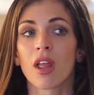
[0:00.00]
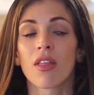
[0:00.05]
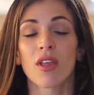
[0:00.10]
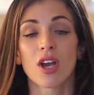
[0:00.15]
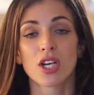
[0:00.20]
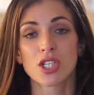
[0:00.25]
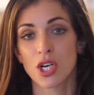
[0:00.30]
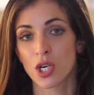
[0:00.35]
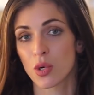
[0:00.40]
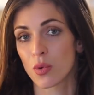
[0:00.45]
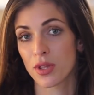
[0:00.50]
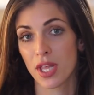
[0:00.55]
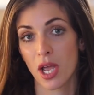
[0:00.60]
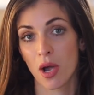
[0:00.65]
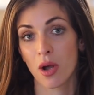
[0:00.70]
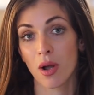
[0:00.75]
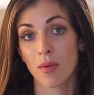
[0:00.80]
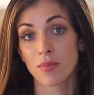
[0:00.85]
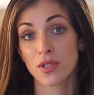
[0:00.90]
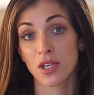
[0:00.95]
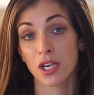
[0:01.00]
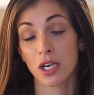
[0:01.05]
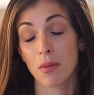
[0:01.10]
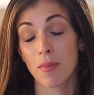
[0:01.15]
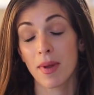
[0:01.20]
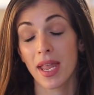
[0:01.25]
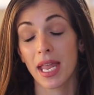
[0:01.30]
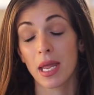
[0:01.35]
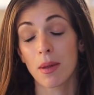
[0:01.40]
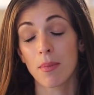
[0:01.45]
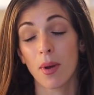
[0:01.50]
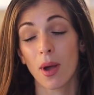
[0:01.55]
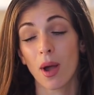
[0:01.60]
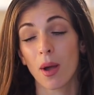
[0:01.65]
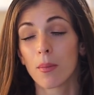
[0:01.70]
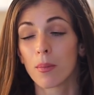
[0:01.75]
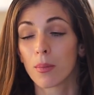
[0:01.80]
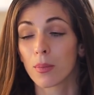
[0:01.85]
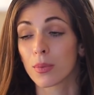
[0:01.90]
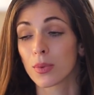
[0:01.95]
that I don't know what the outcome's going to be, but
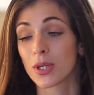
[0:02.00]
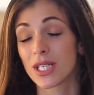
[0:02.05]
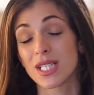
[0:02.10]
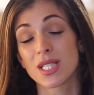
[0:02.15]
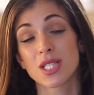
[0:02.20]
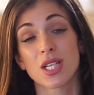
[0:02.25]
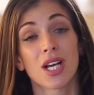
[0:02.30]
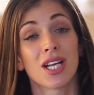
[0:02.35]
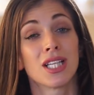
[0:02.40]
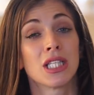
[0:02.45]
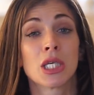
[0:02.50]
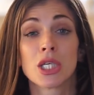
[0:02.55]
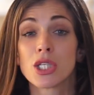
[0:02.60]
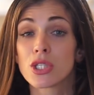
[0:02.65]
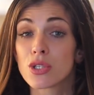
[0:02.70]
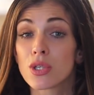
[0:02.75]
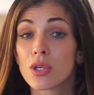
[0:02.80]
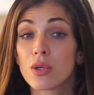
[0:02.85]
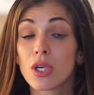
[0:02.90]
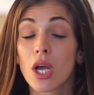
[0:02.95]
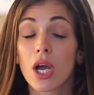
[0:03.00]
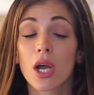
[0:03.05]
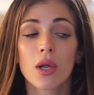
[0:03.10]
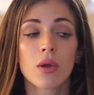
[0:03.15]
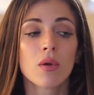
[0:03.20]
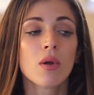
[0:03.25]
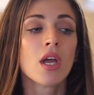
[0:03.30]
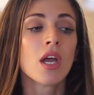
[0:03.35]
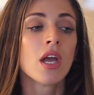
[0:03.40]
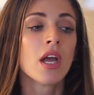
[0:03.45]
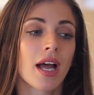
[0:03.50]
I'm pretty certain that I do know.